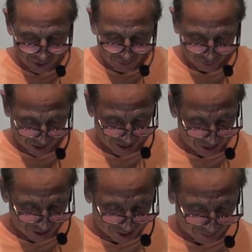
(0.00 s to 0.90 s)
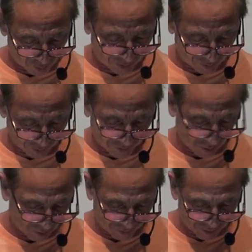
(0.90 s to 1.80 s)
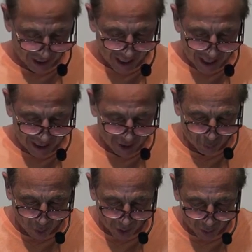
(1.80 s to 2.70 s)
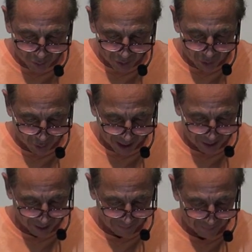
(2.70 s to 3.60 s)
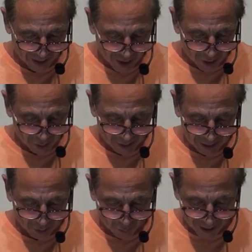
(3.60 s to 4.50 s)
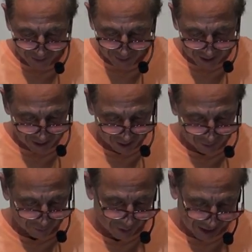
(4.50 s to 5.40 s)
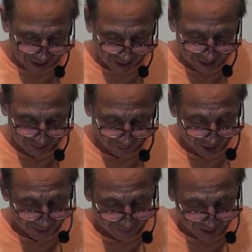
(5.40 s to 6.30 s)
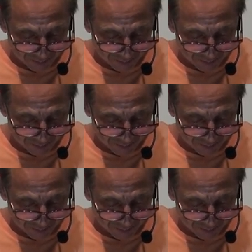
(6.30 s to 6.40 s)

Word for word: Euphrates river, a river, and its water was dried up, so that the way of kings from the east might be